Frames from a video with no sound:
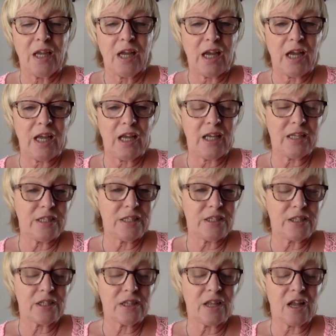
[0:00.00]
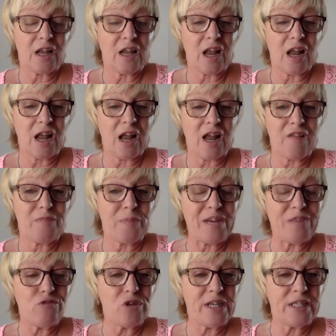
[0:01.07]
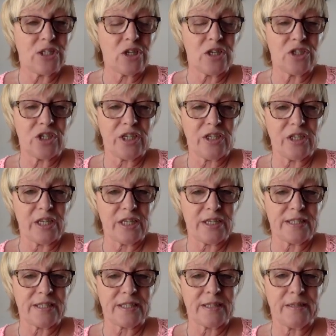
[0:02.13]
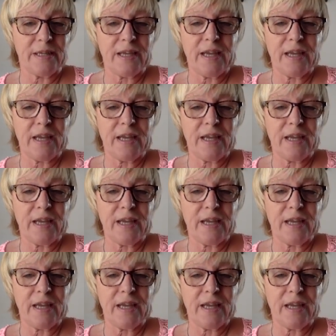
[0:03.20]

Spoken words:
And I've been researching this,